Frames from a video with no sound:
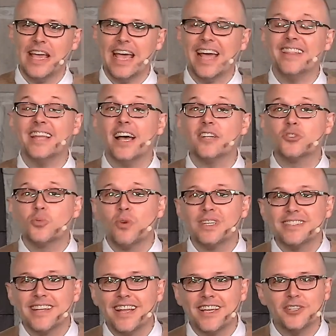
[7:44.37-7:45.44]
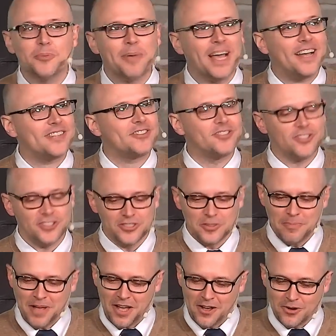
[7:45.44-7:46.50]
And that's what today's passage is
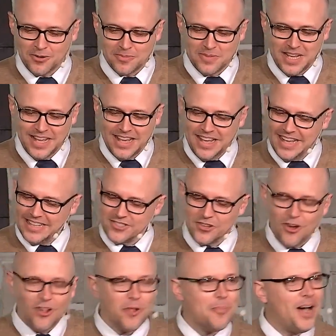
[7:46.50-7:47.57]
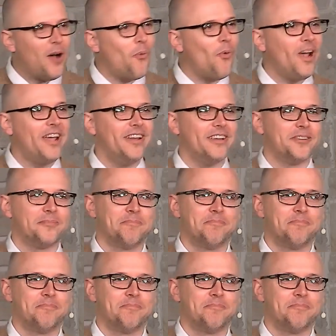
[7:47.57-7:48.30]
about. It's all about waiting.